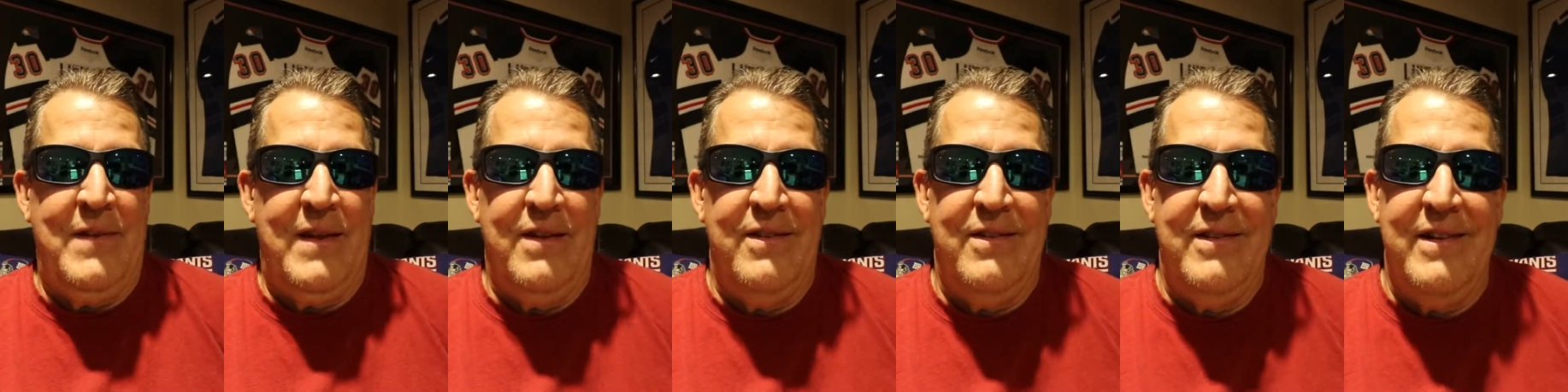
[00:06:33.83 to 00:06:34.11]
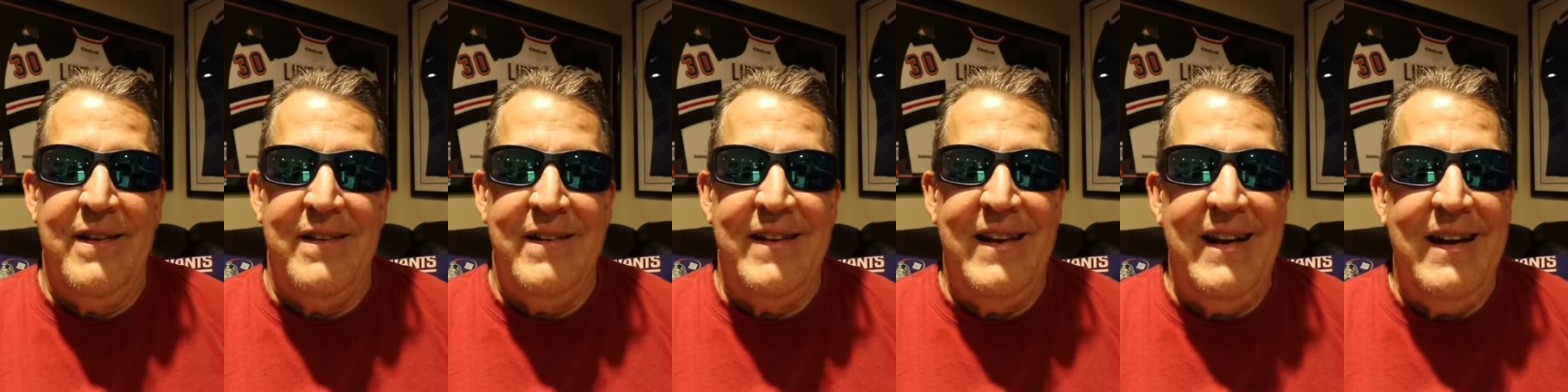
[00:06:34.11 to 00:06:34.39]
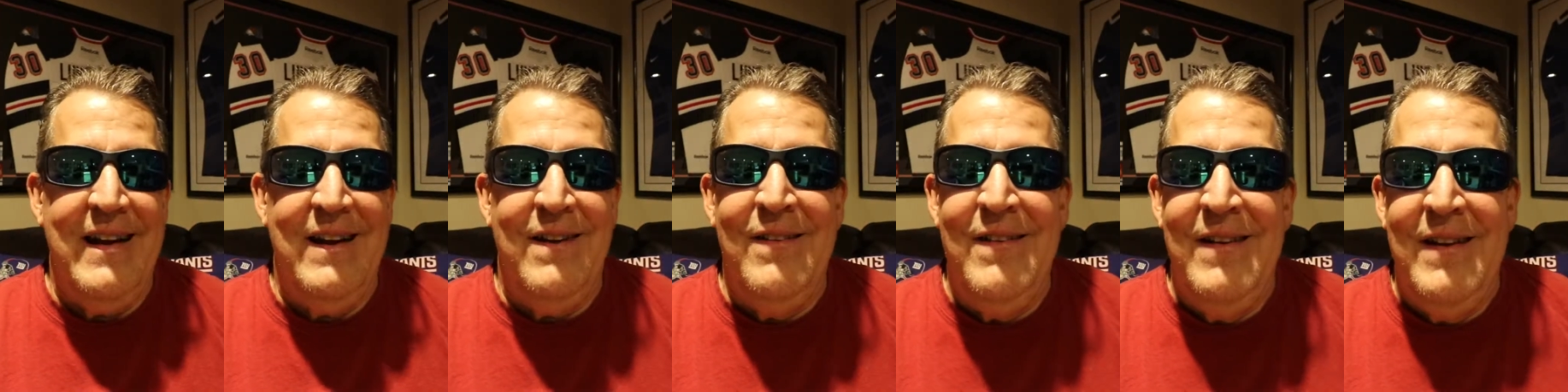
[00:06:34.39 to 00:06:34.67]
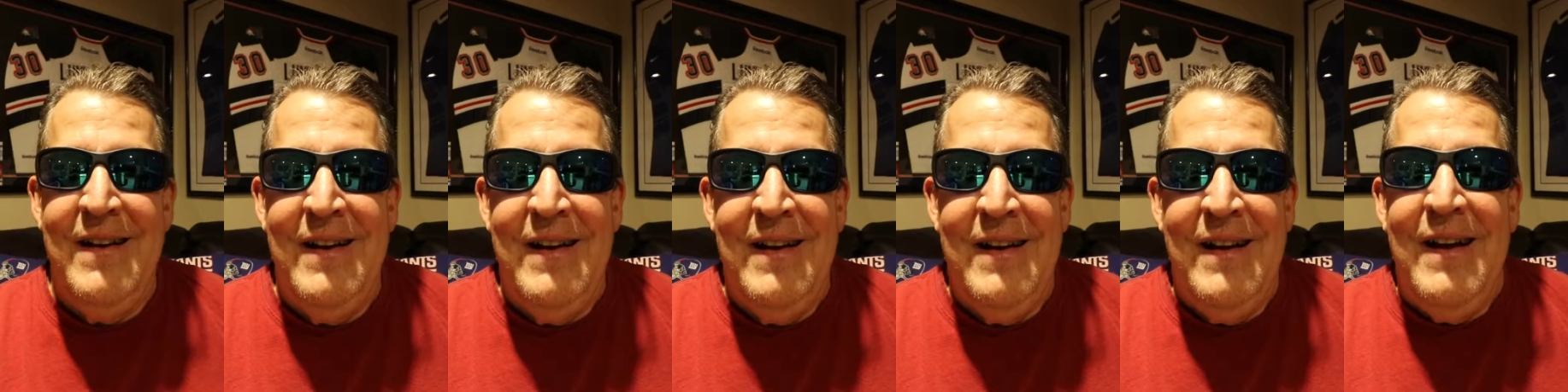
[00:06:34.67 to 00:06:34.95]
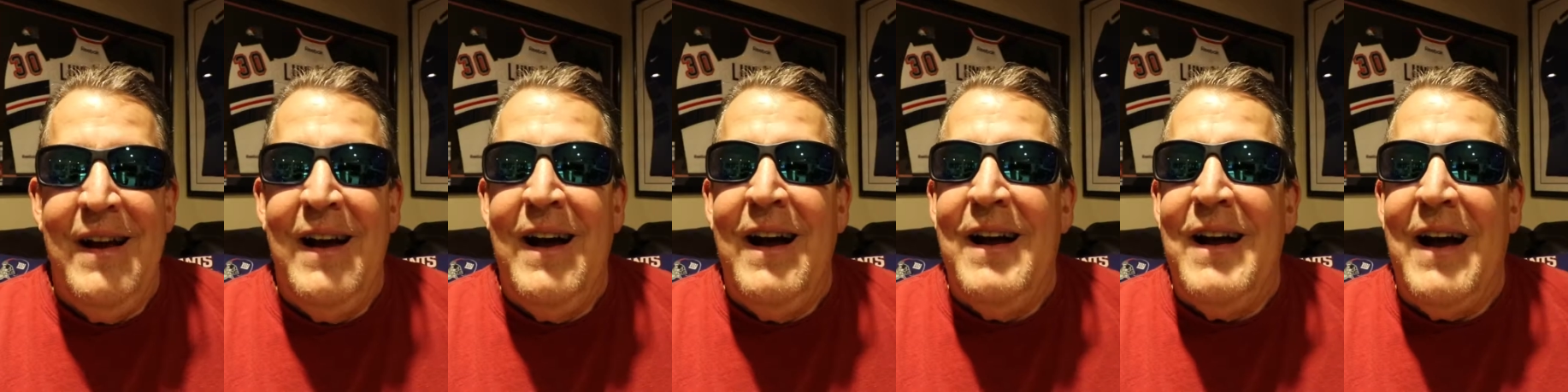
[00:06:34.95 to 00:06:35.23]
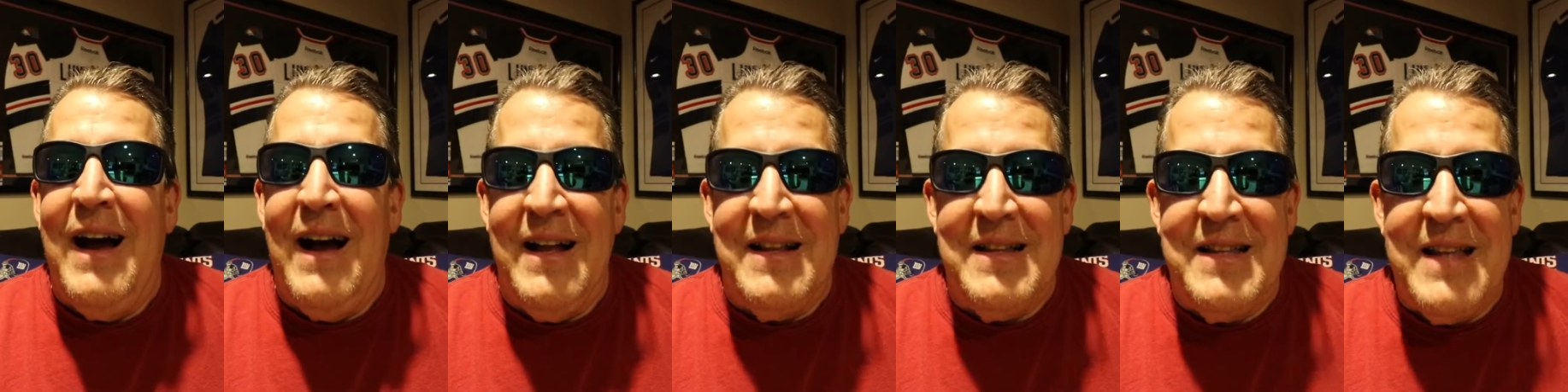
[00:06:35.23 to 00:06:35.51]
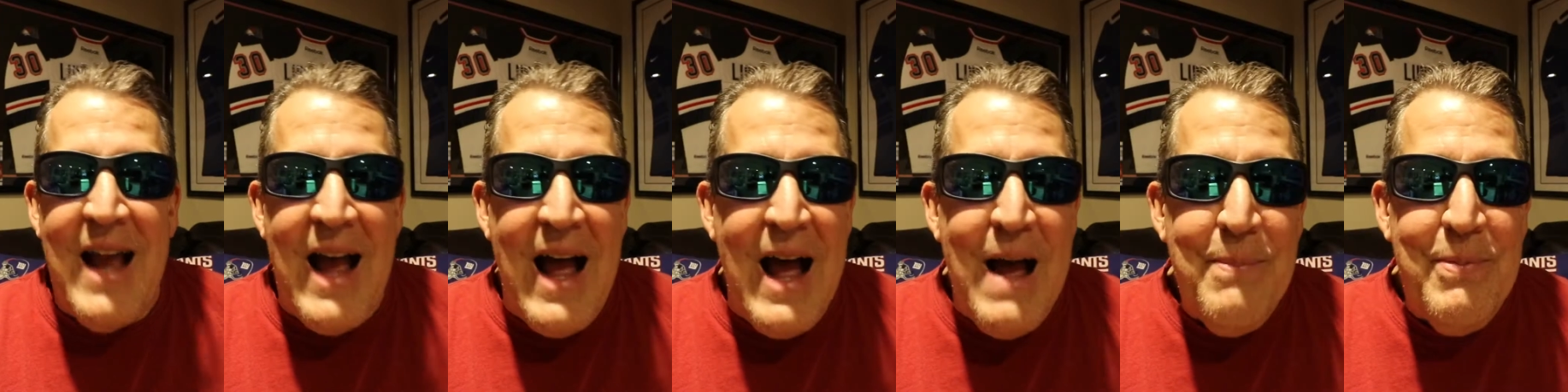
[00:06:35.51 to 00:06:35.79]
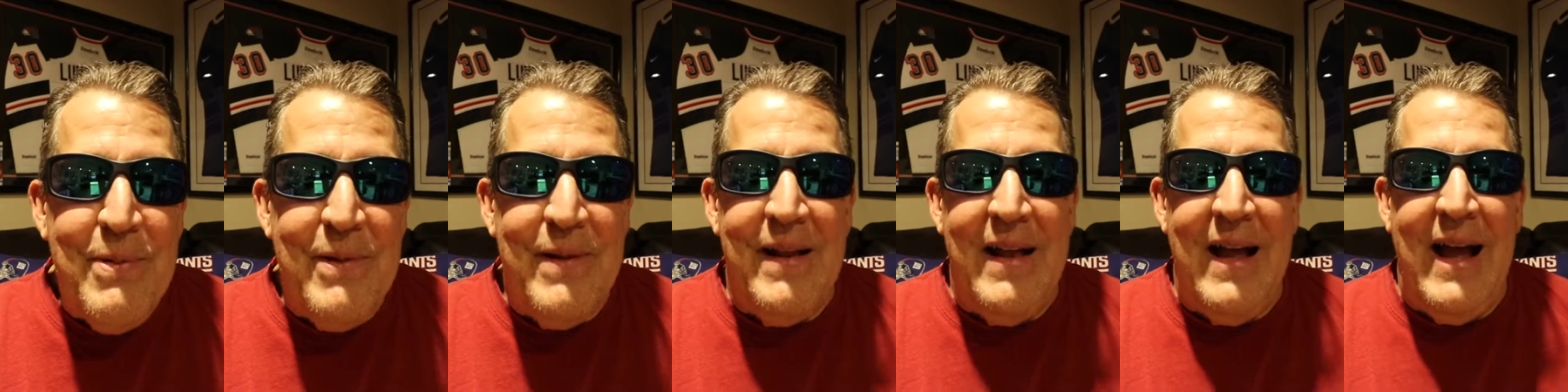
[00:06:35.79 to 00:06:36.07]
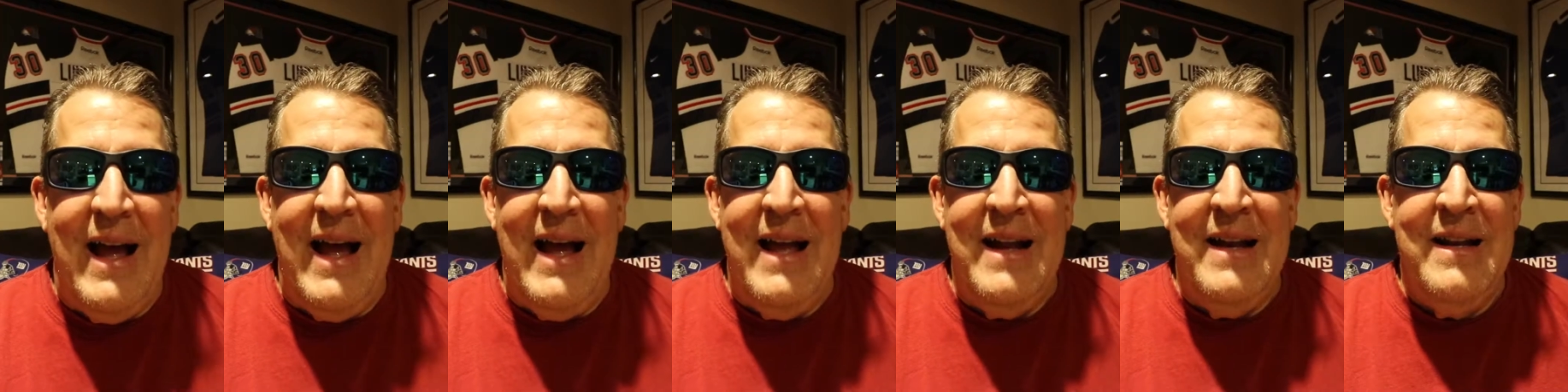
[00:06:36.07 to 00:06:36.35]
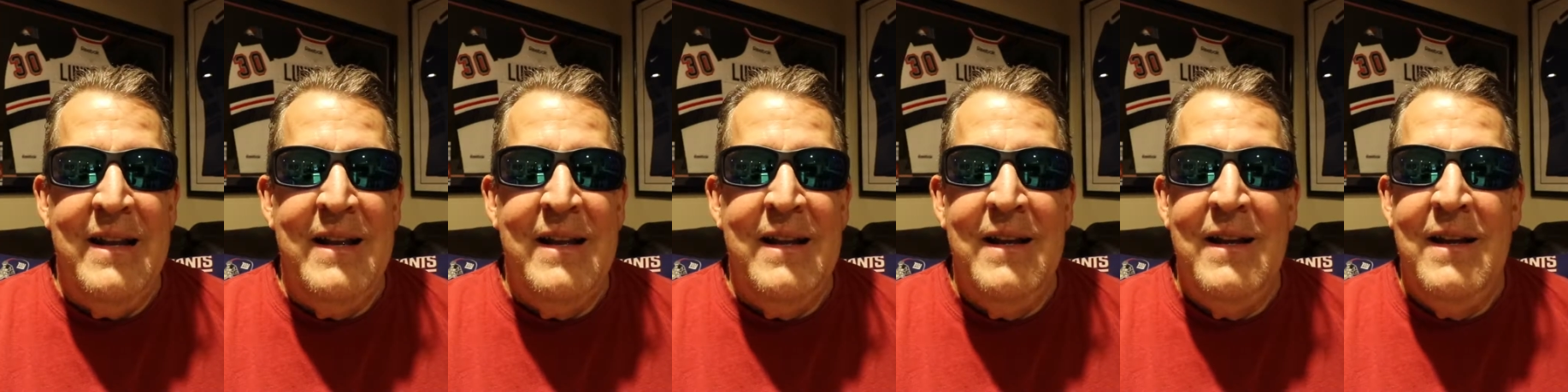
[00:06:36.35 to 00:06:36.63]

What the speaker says: So now, on top of that,